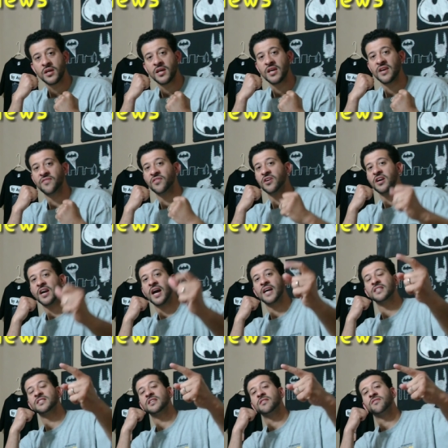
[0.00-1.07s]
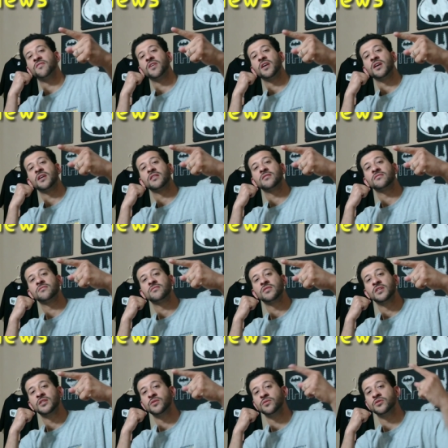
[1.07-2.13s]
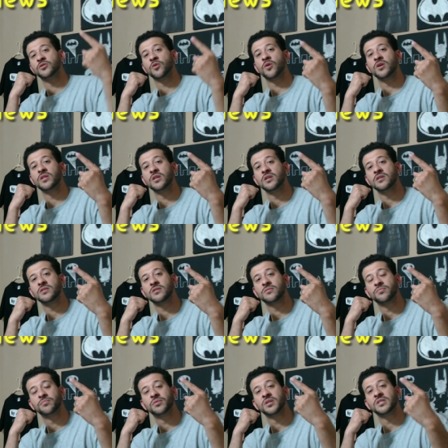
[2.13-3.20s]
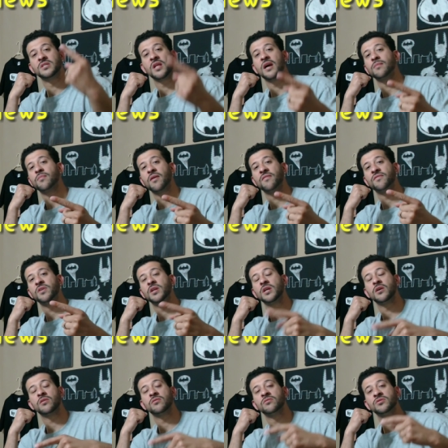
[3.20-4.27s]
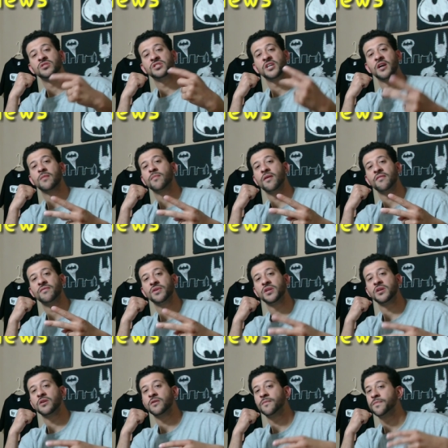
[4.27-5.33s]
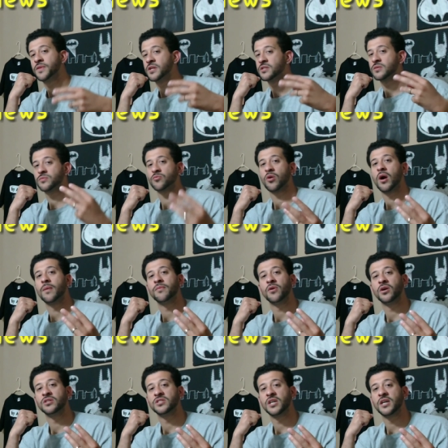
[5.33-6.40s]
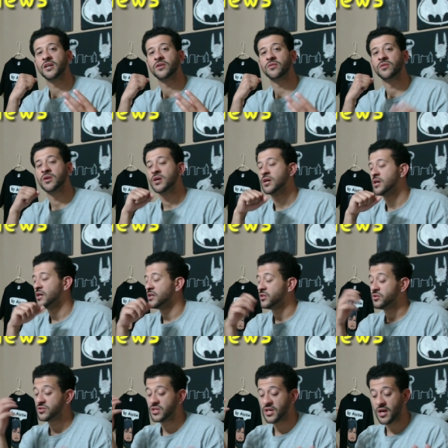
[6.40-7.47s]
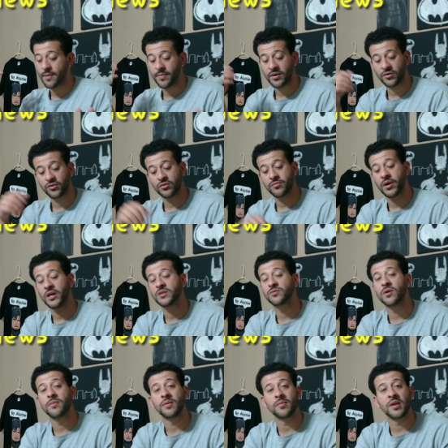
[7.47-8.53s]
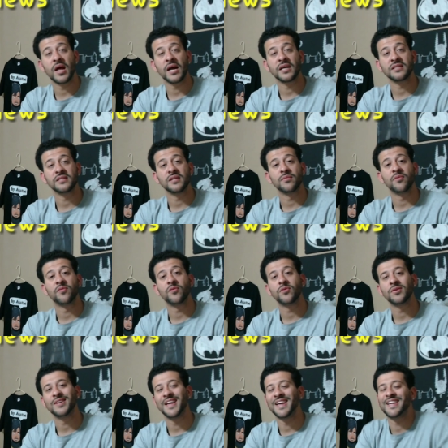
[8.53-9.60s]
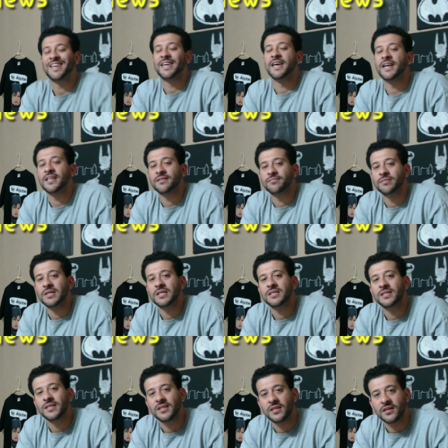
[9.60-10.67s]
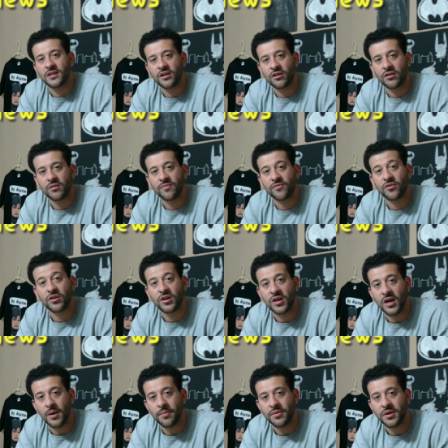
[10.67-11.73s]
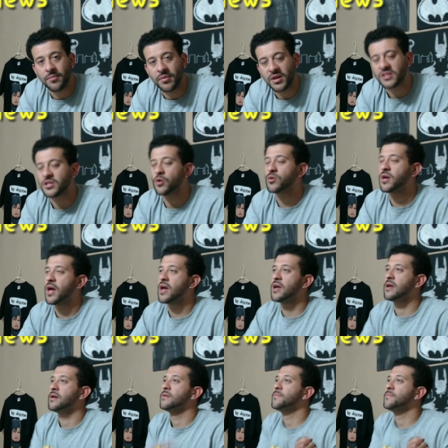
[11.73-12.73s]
If you're a Godzilla fan and you enjoyed this, please like my video, share my video, subscribe to our channel. Usually got my crewmates with me, but like I said before, they kicked me to the curb for company. But it's okay.